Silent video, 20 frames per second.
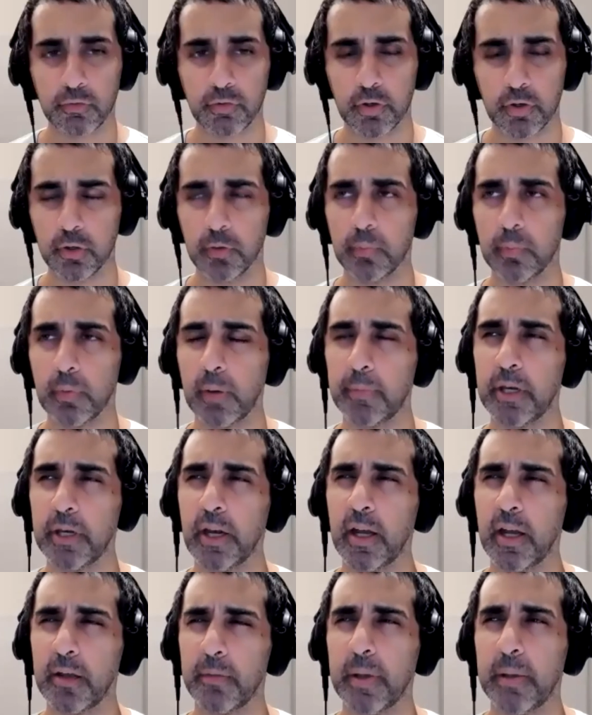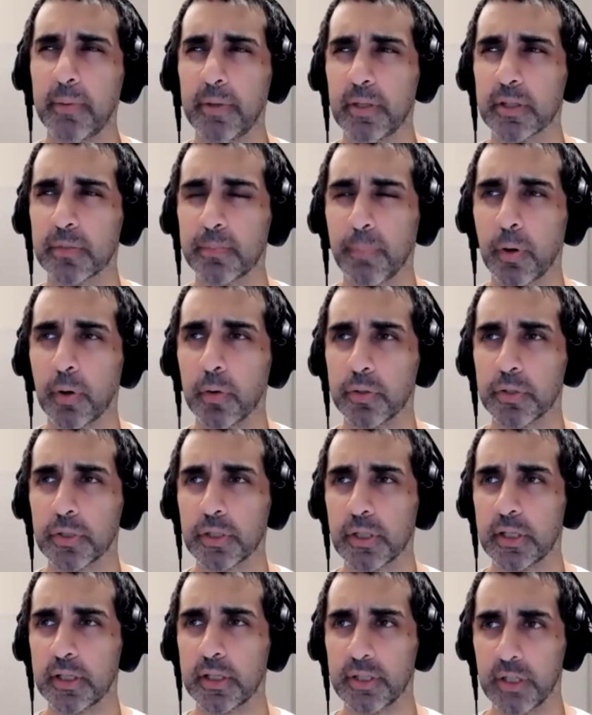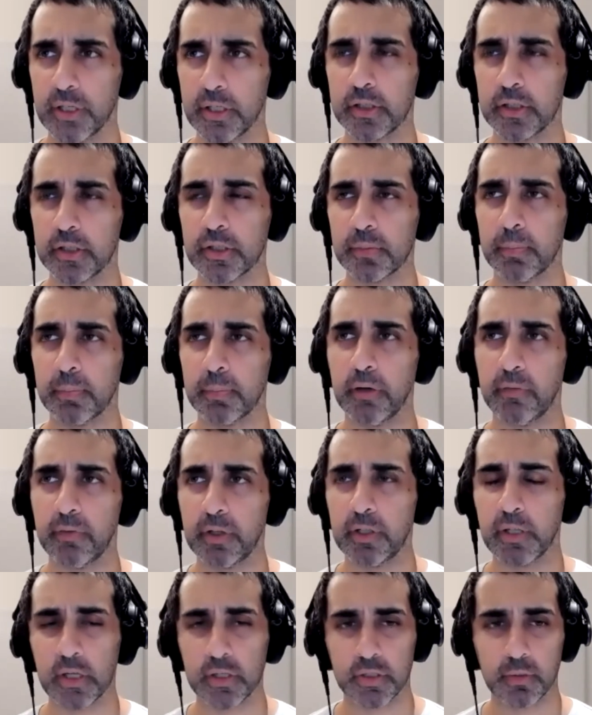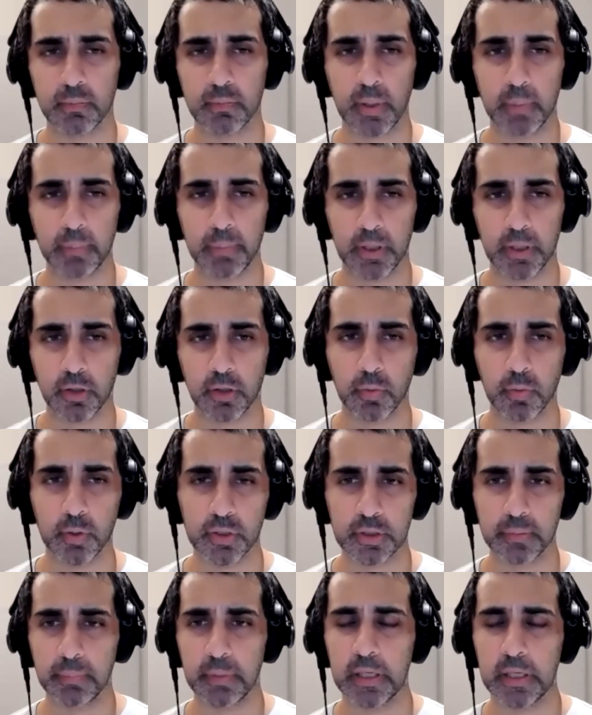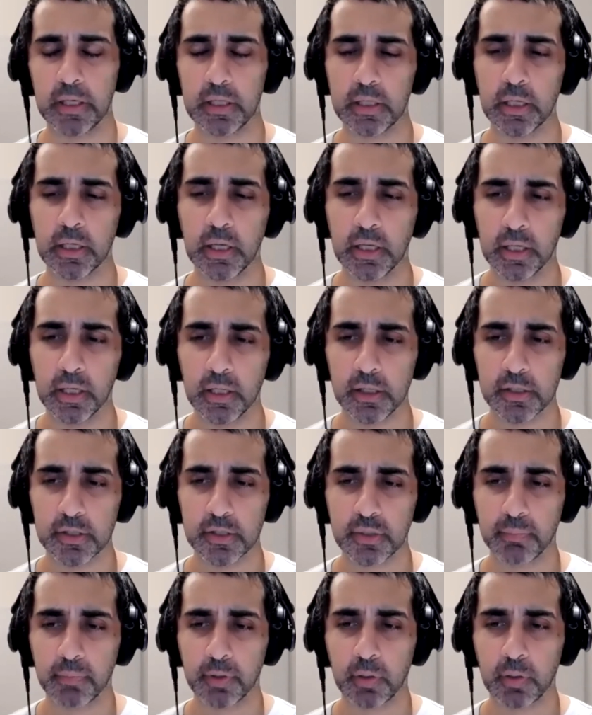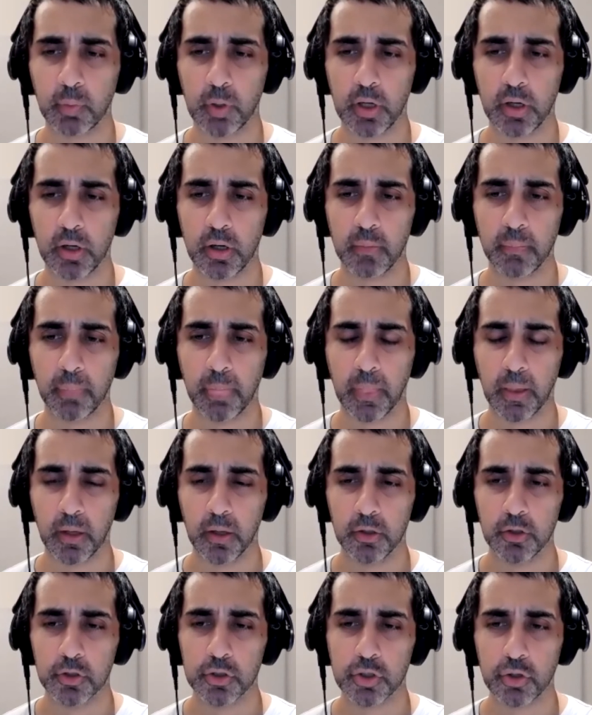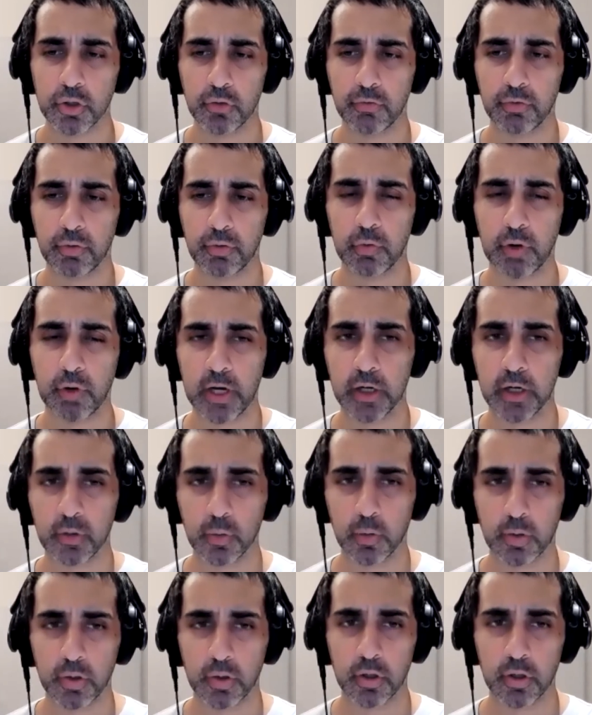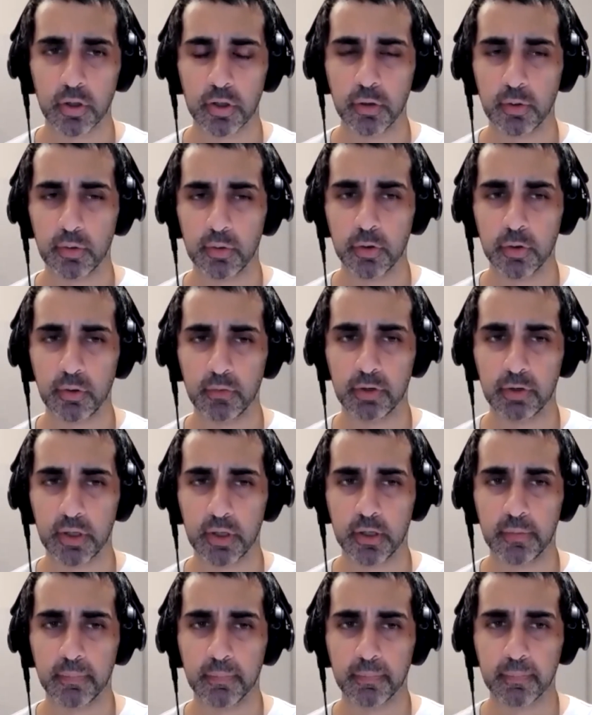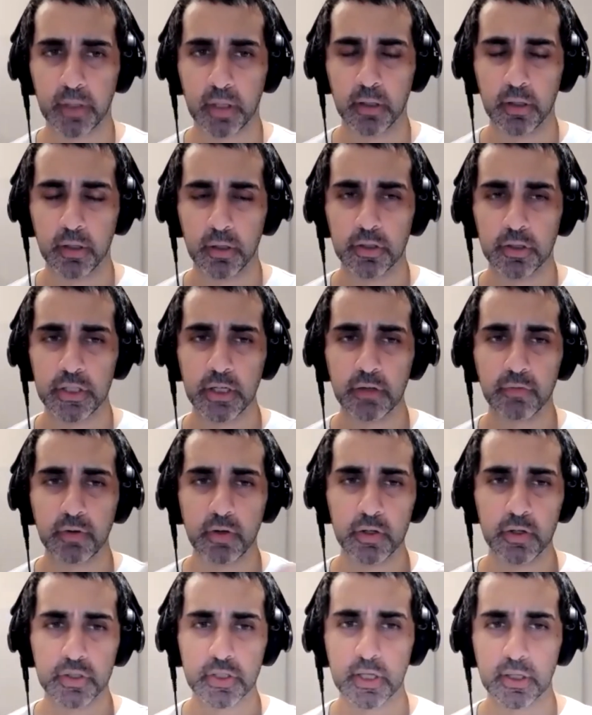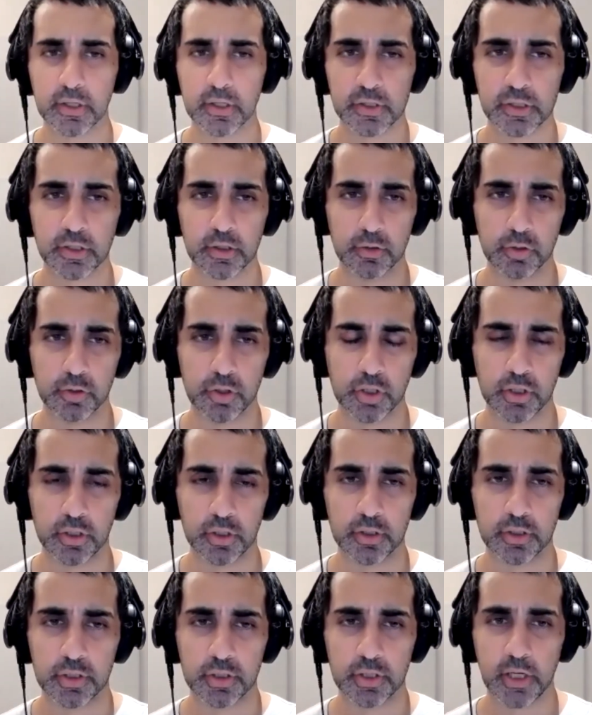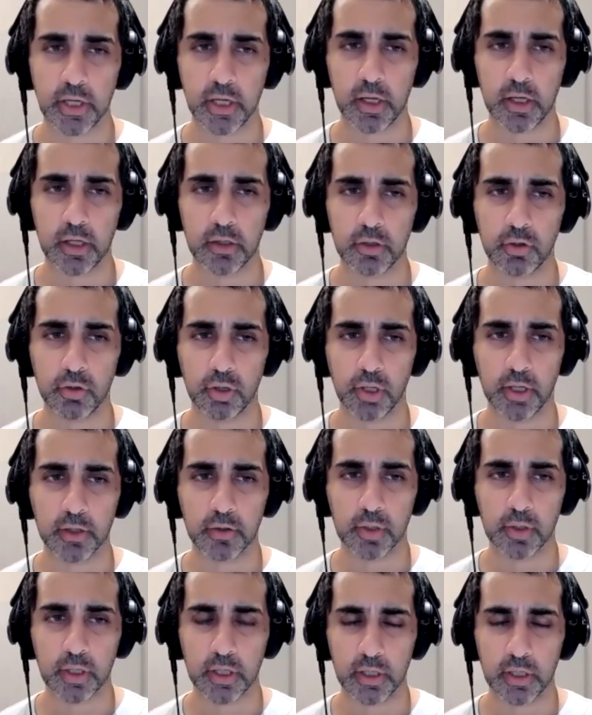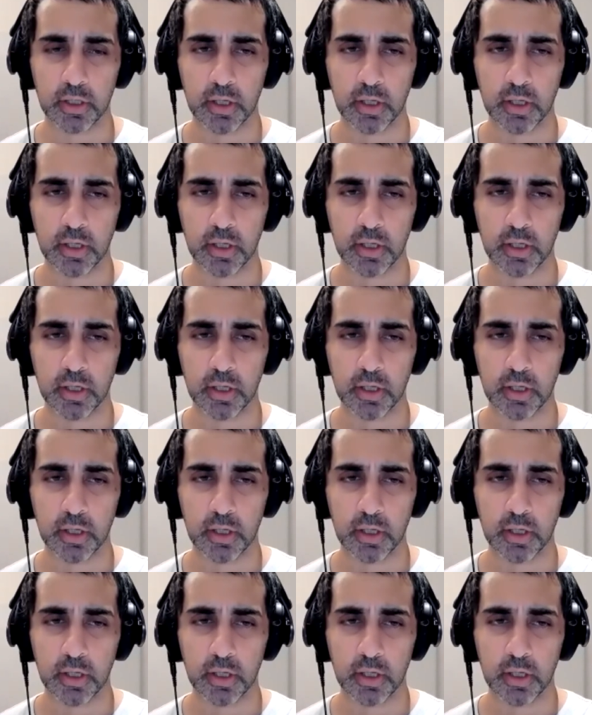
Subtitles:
you, I mean, maybe this post exists, but if it doesn't, might be a good one to make, is something where you sort of rank order, you take various scaling solutions and you're like, okay,